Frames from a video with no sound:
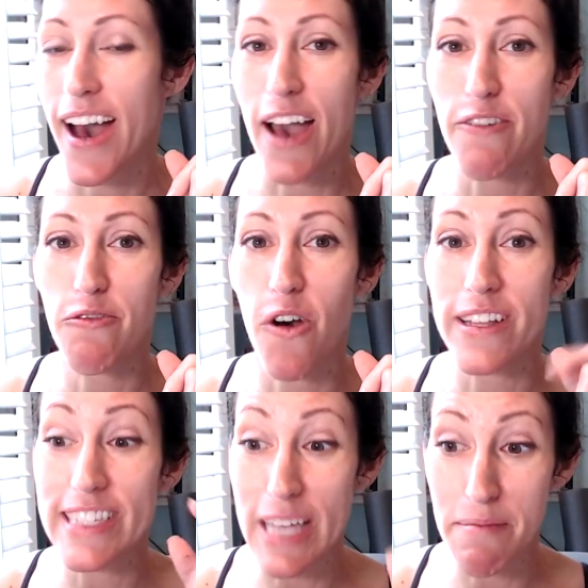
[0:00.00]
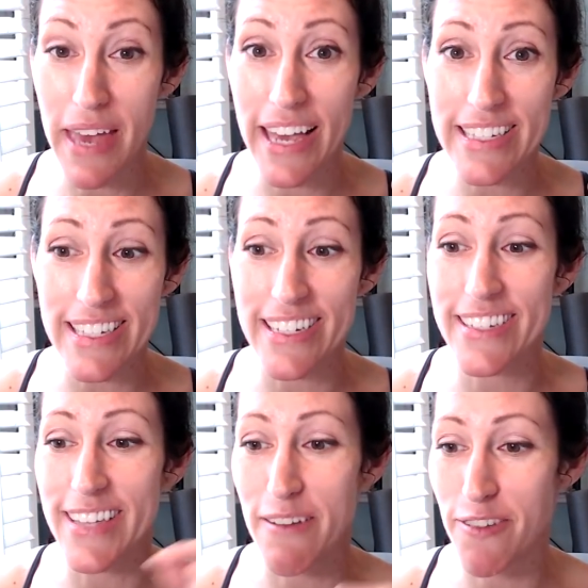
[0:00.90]
I've won some
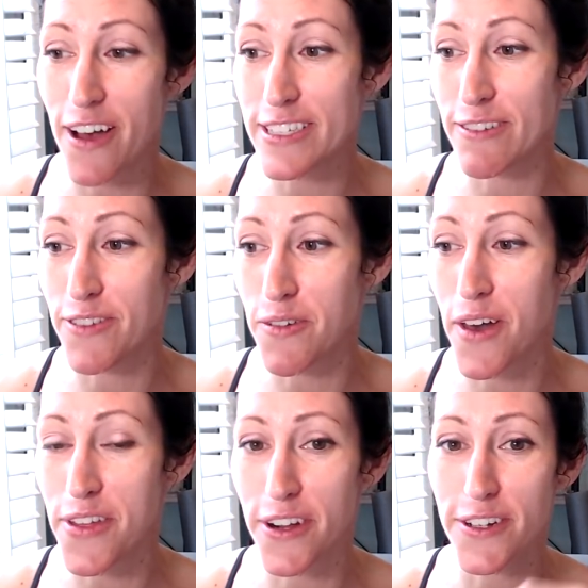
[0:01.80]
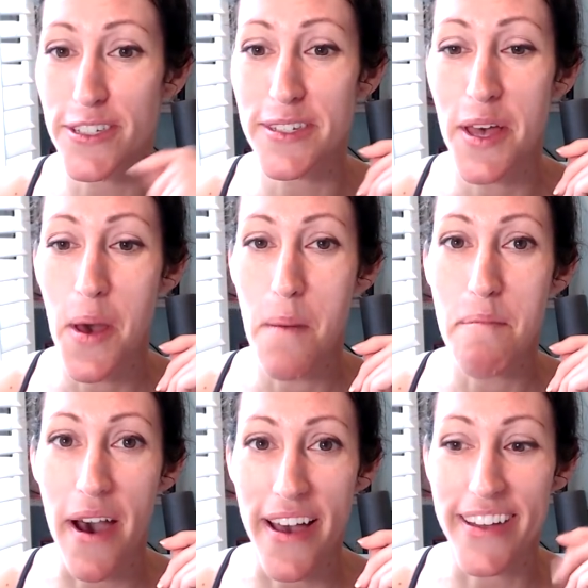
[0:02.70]
cases, I've lost a few others,
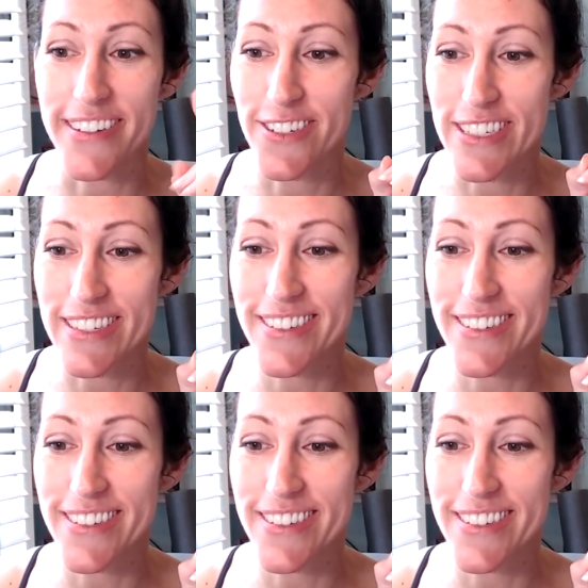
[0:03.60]
but just